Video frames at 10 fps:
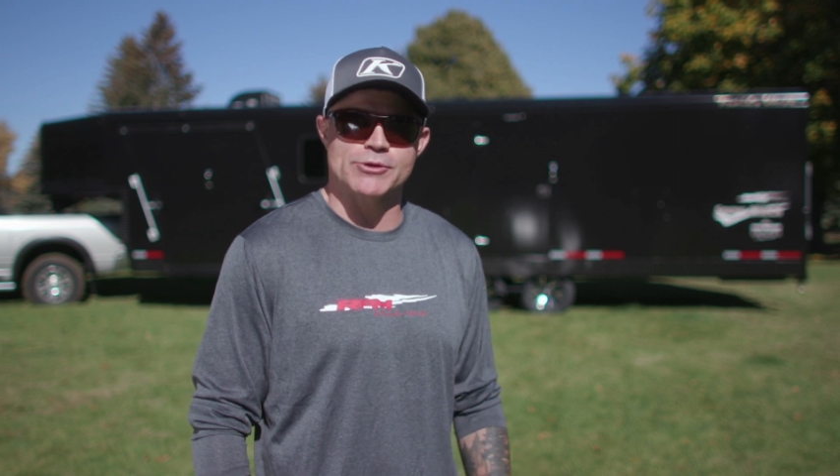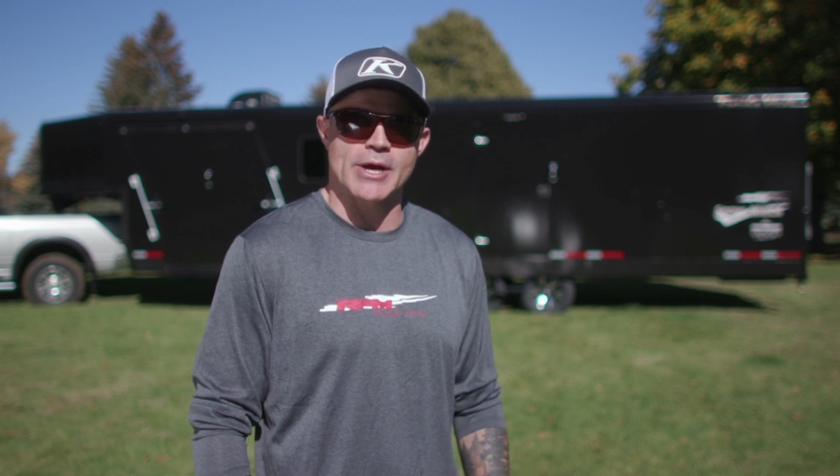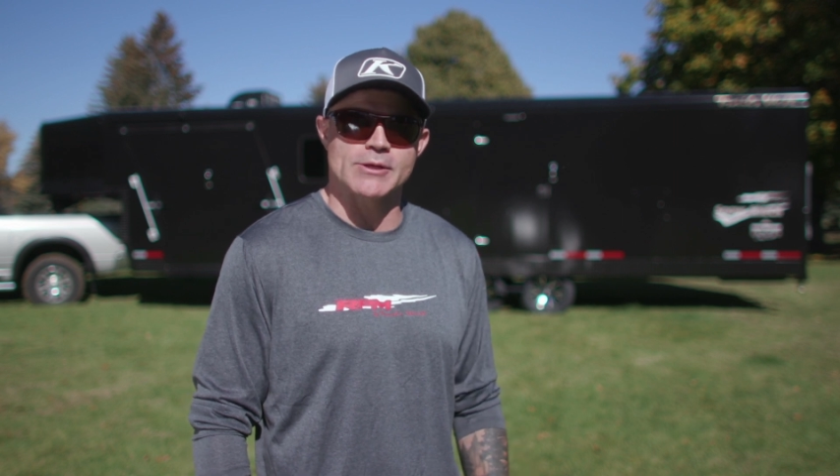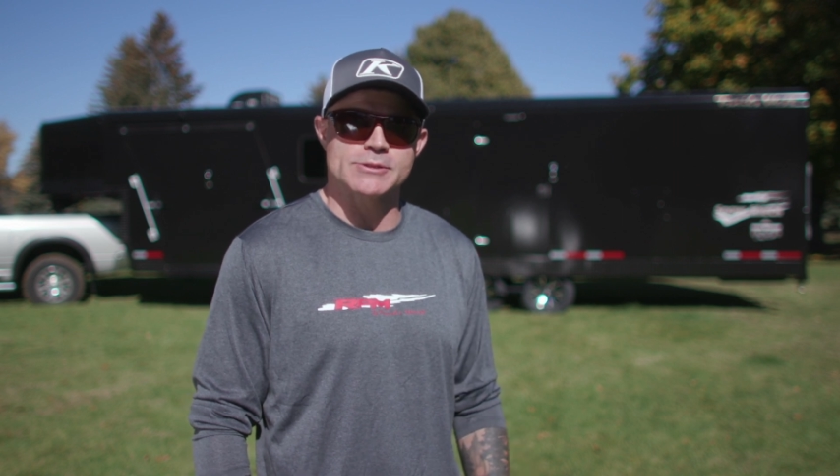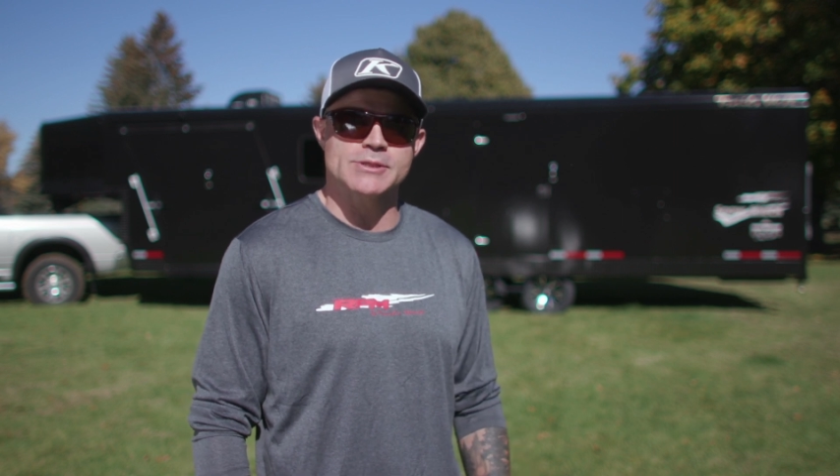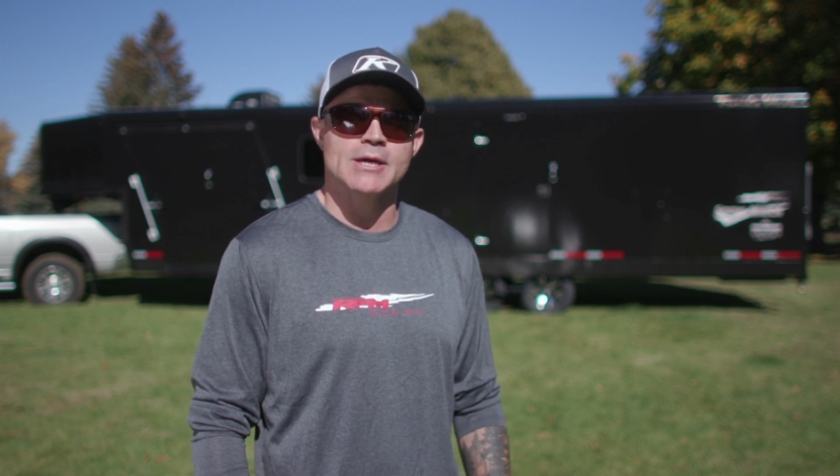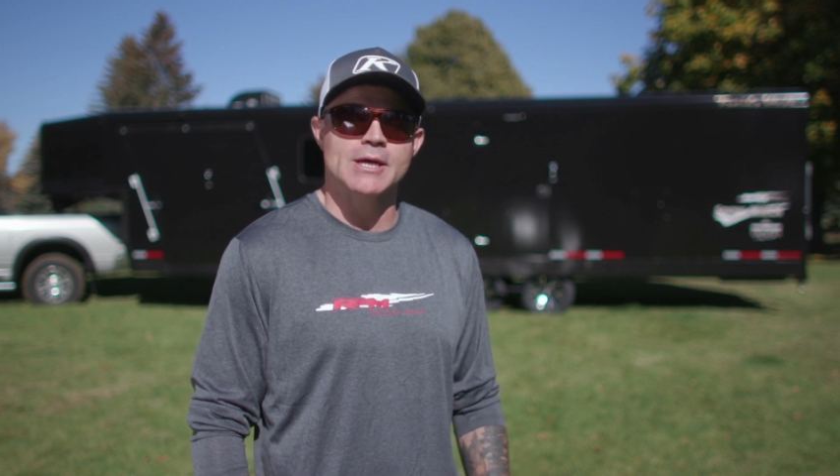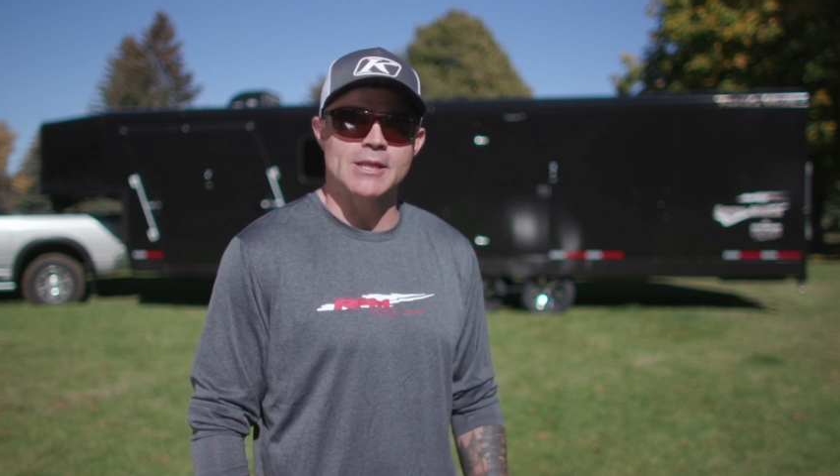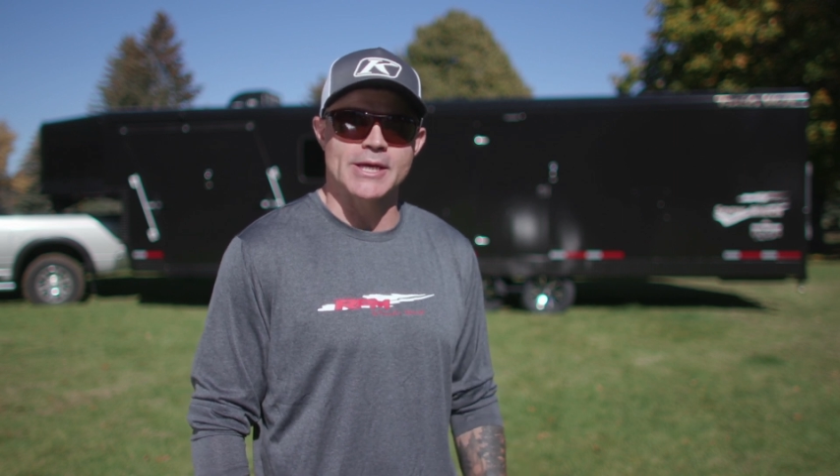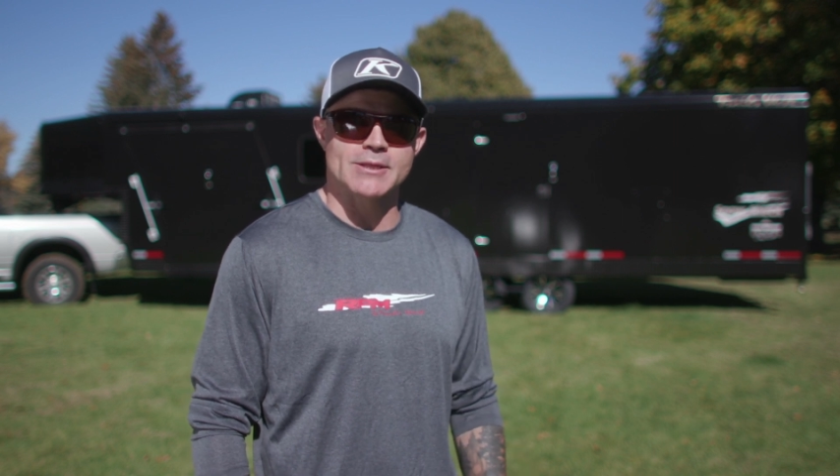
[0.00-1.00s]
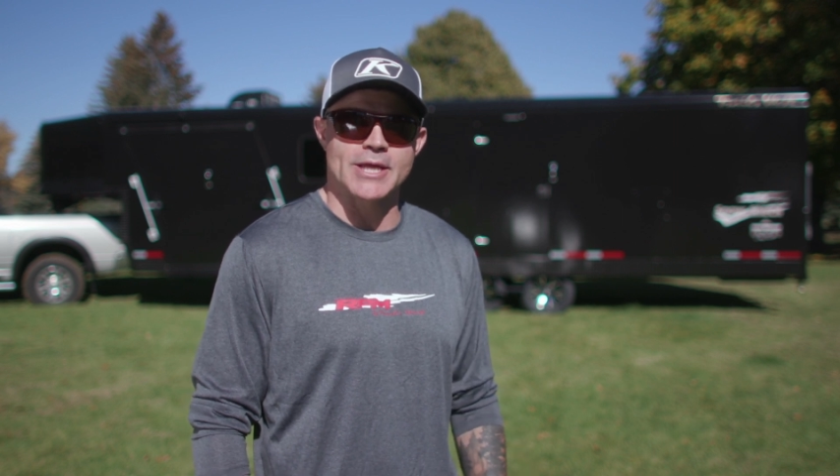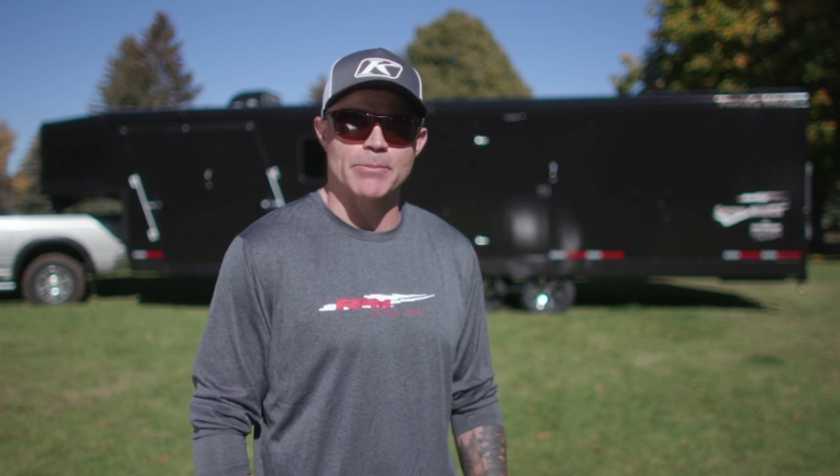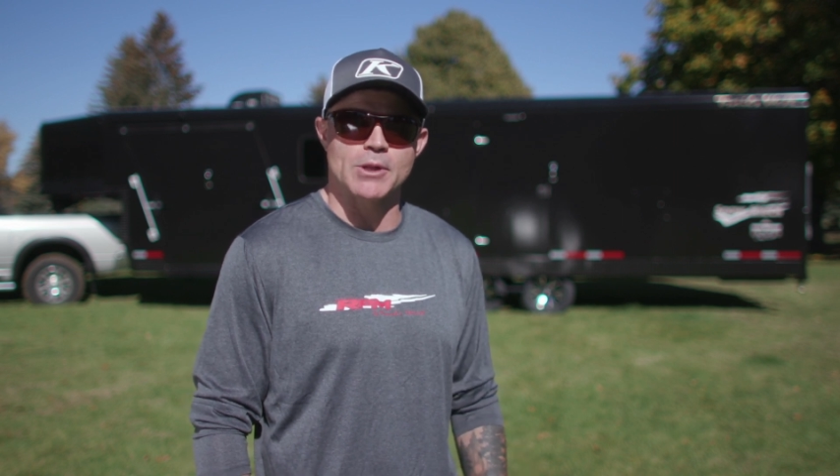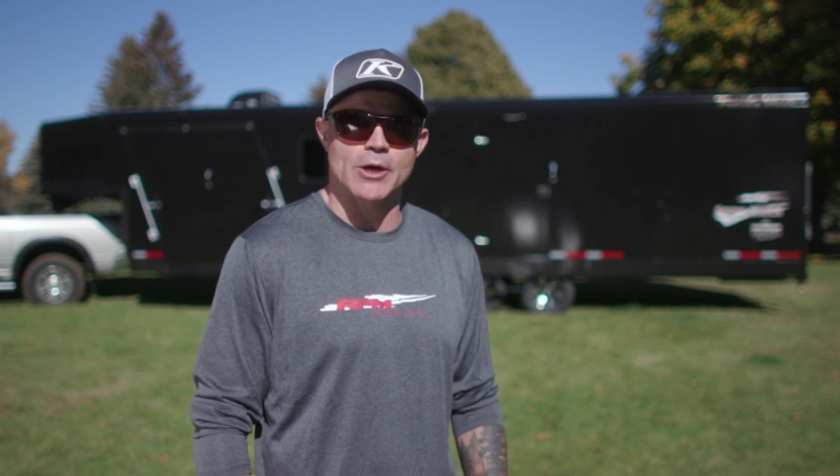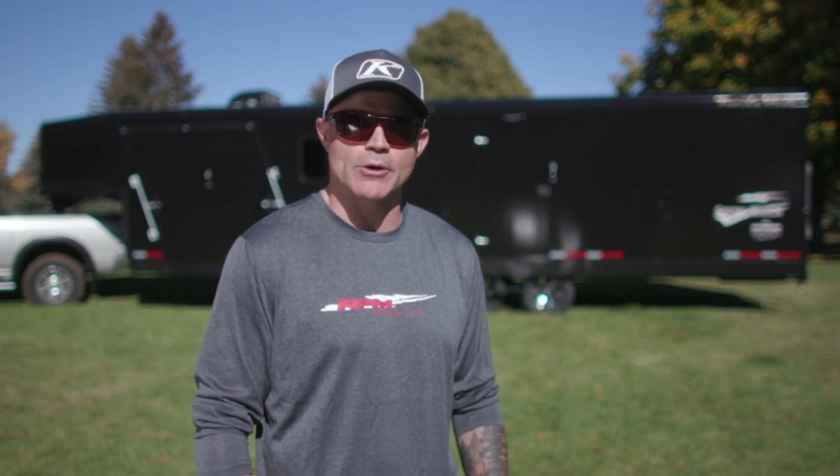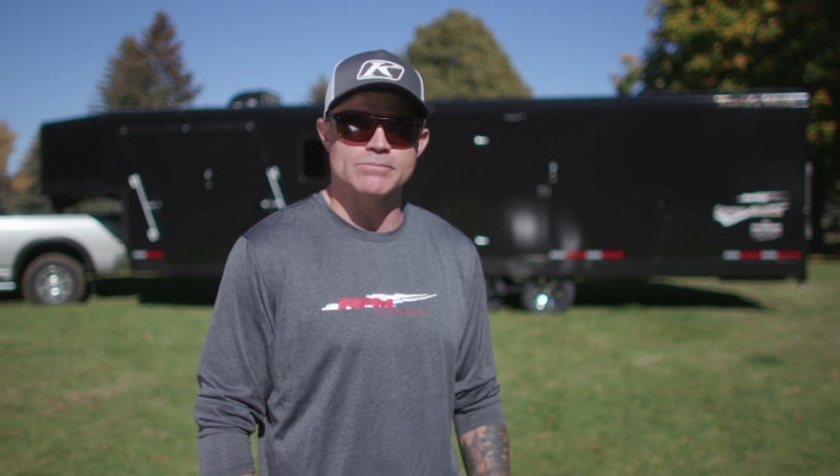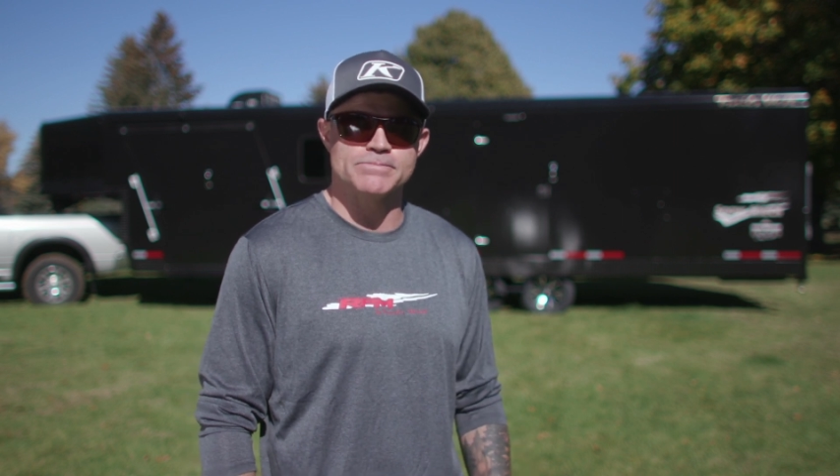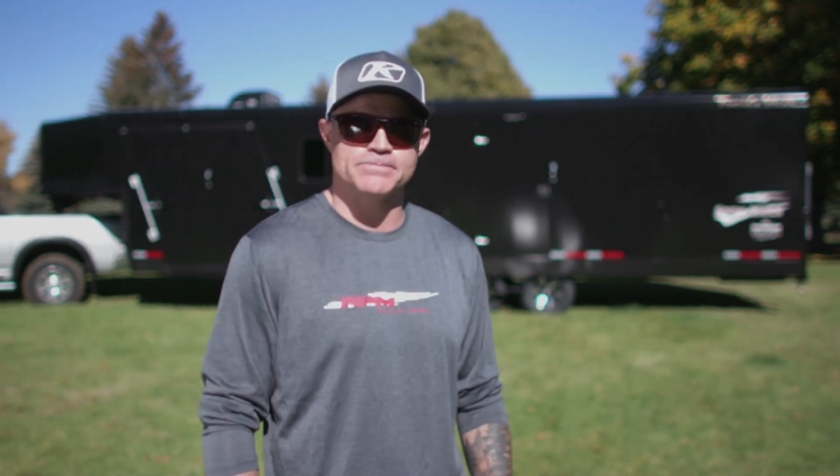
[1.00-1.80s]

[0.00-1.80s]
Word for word: trailers, click the link below.